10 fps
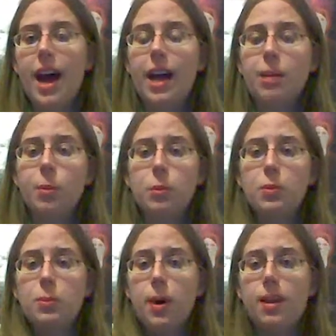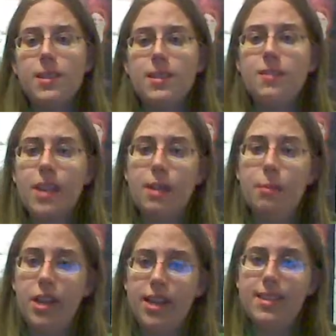I'm almost positive that
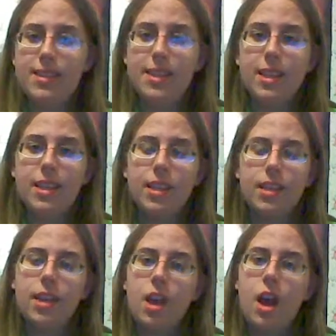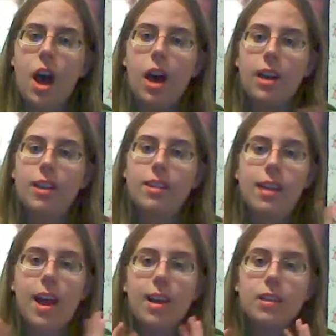I'm getting sick. I, cause
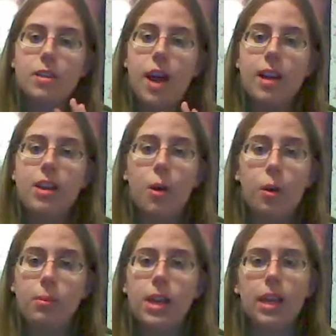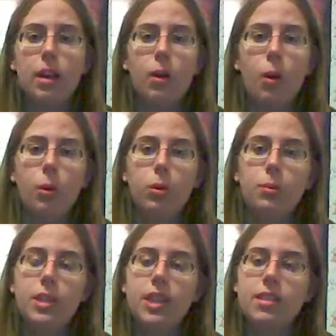I, I know I'm getting a cold
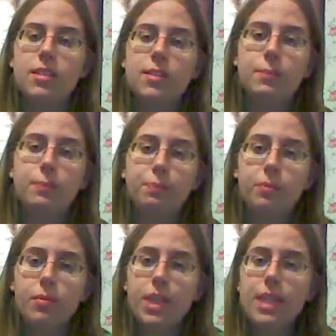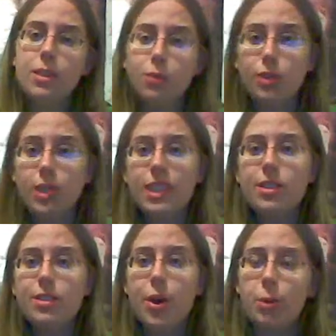because it's really
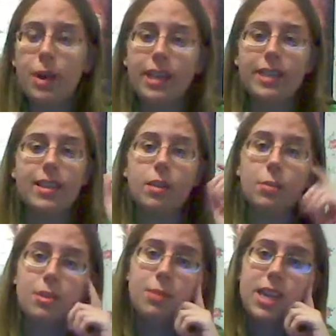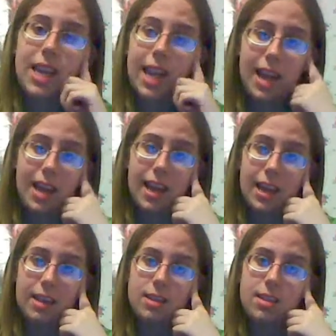slow, but I can tell because I'm getting
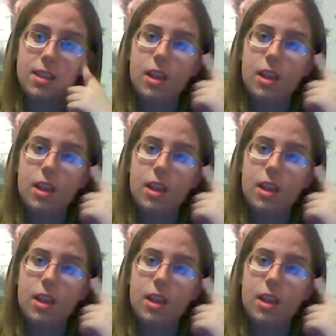headaches